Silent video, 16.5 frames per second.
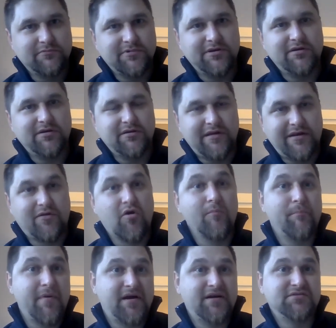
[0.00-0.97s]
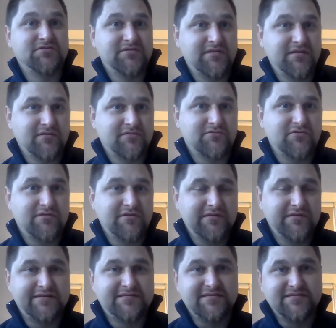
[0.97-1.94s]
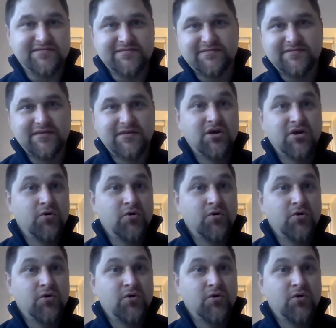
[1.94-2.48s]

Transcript: and compare it to the latest